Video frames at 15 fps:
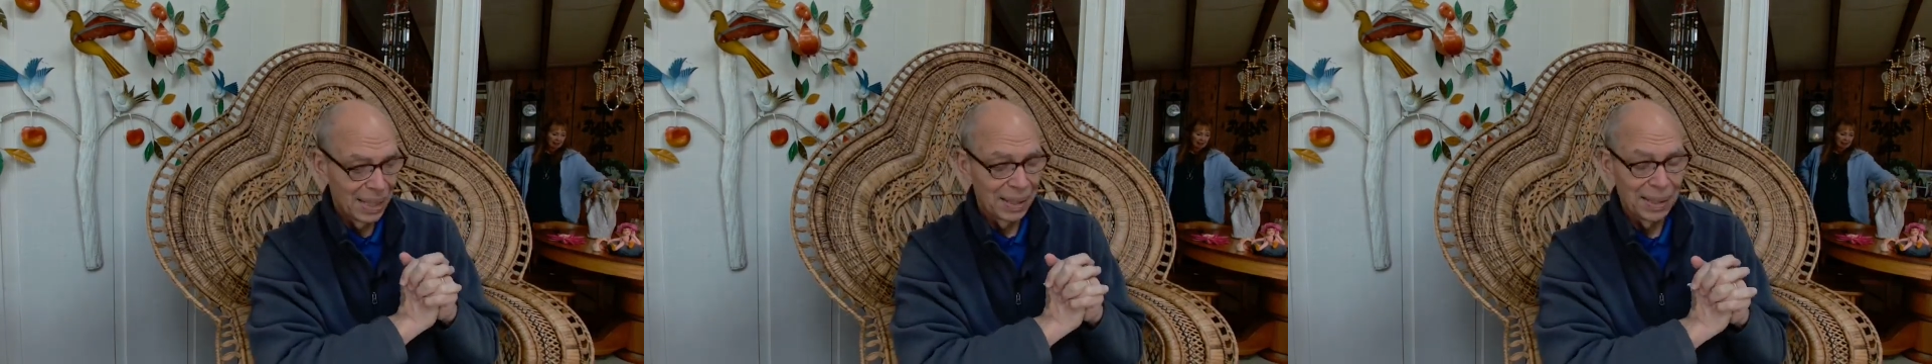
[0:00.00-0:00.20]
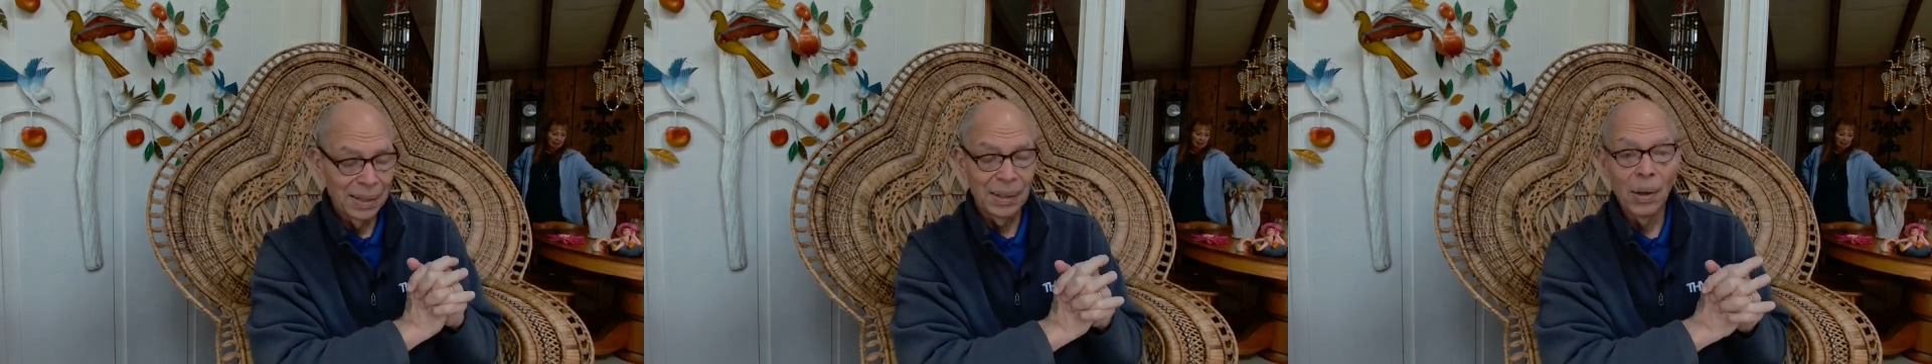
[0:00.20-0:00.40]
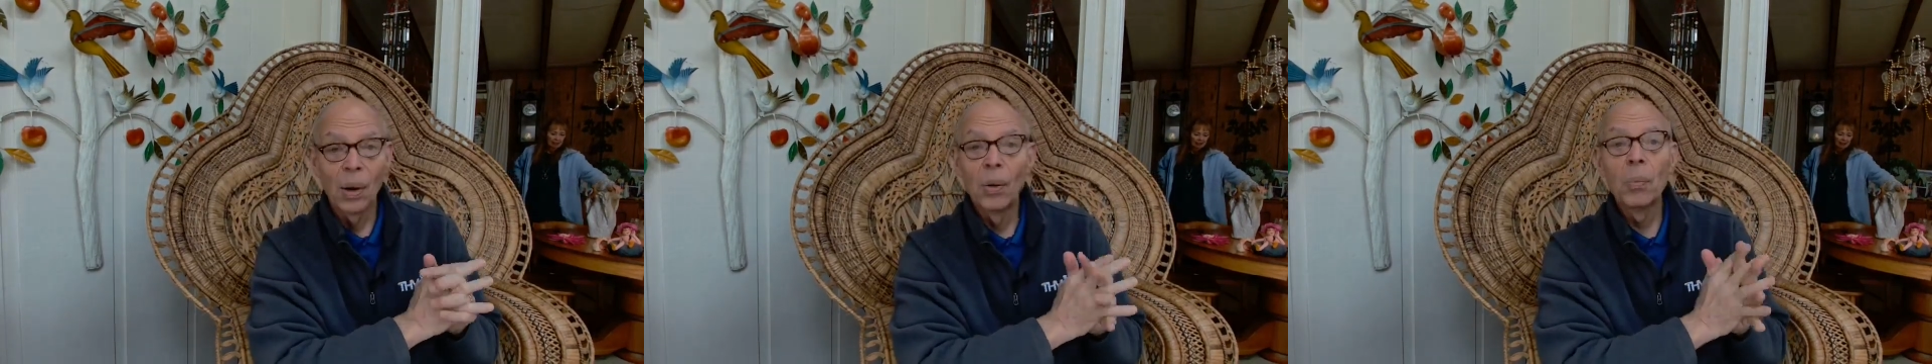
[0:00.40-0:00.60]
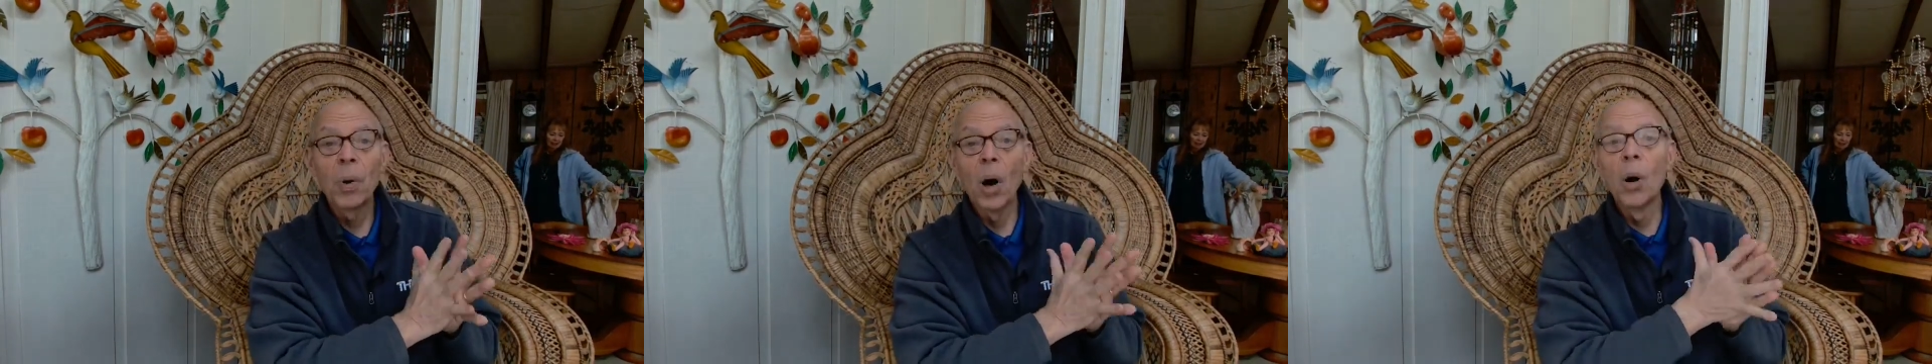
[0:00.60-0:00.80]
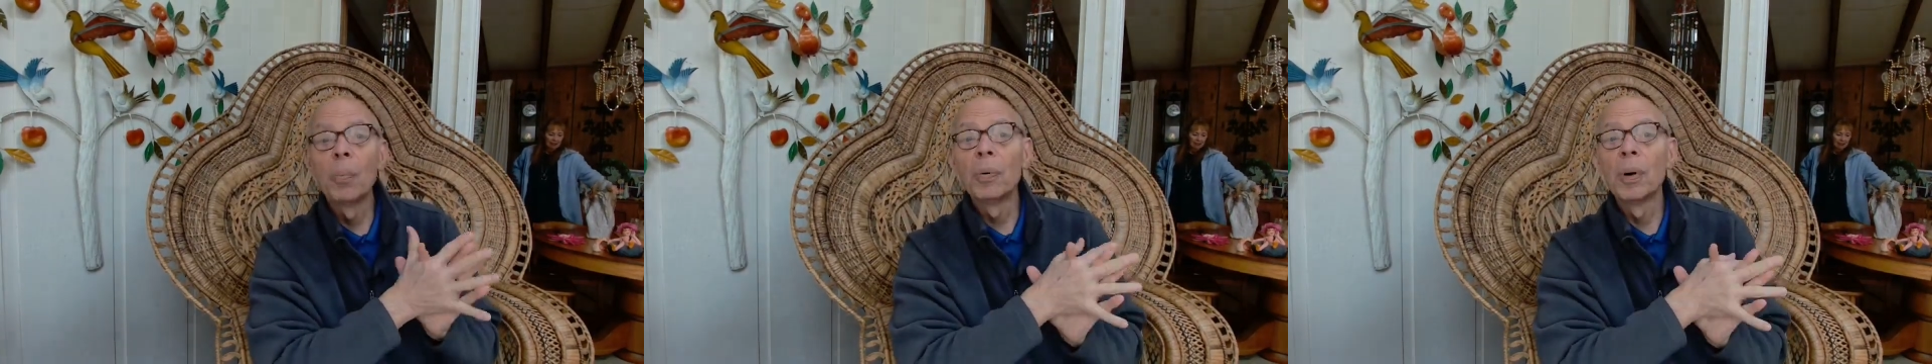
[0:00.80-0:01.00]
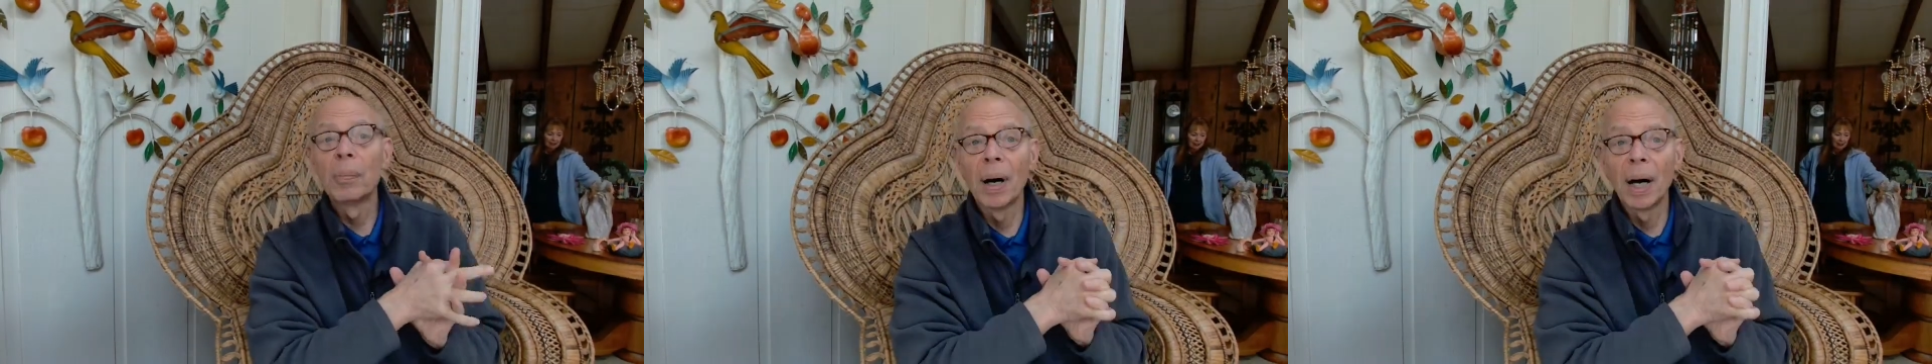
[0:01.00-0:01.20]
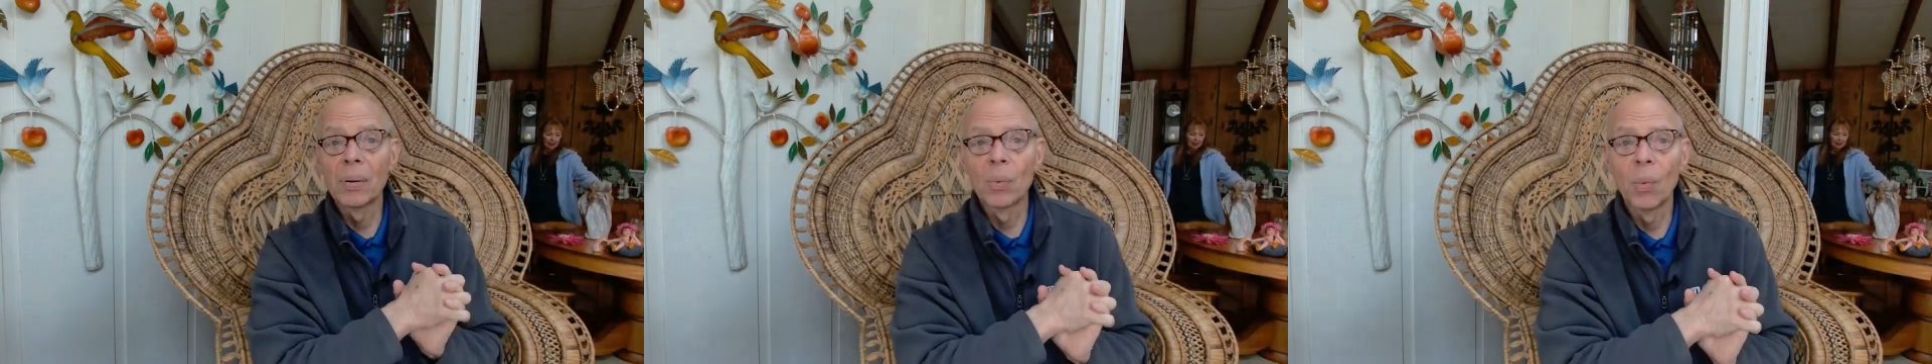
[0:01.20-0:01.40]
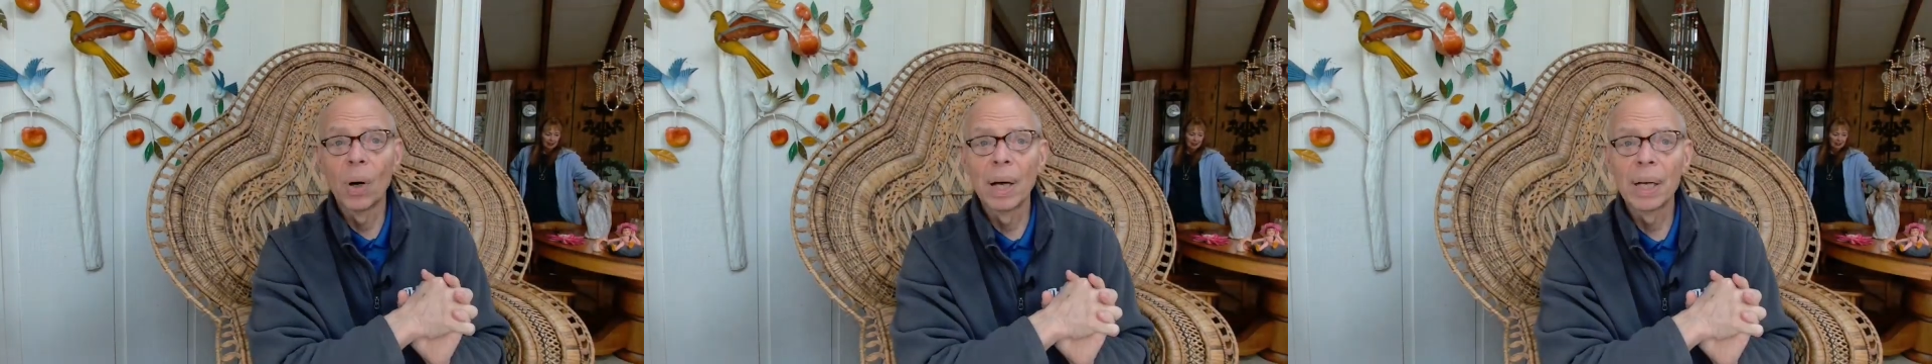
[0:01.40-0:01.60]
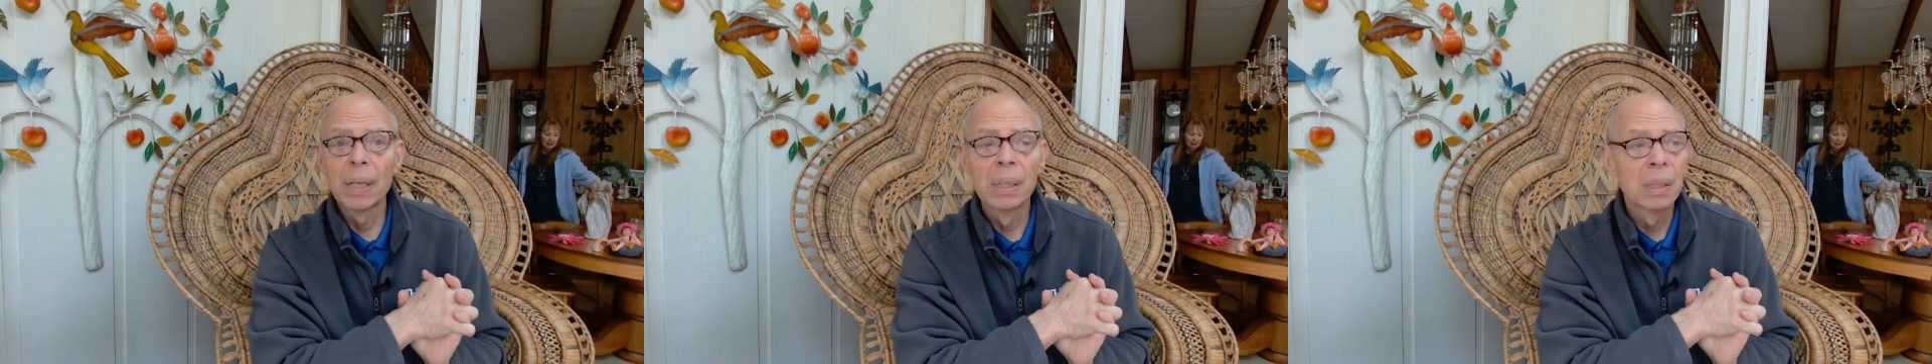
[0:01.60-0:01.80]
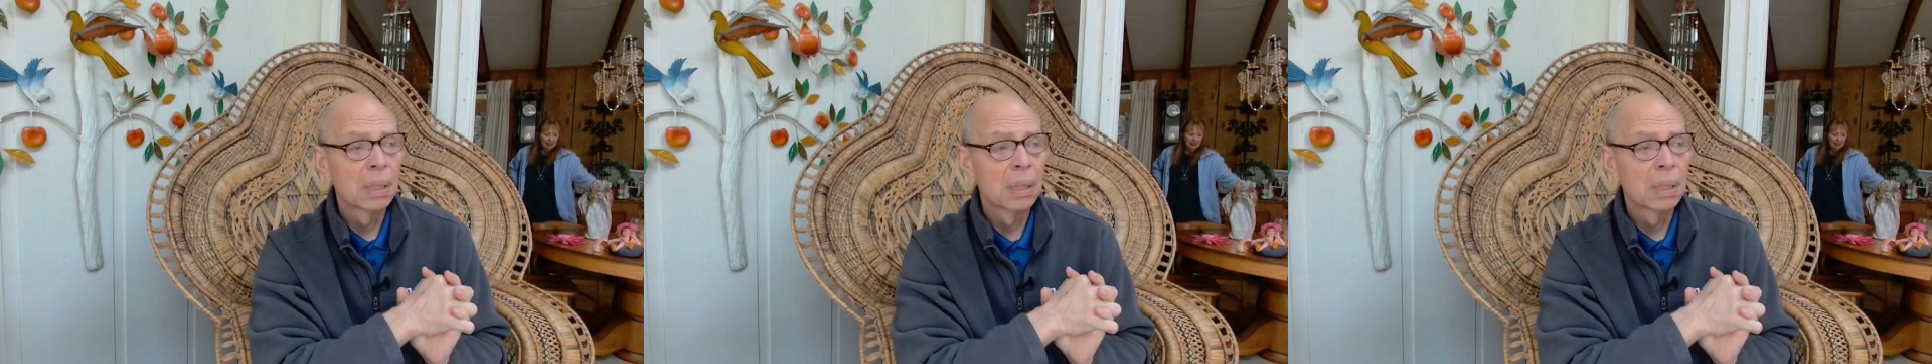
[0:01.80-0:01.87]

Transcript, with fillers: and Oprah, by the way,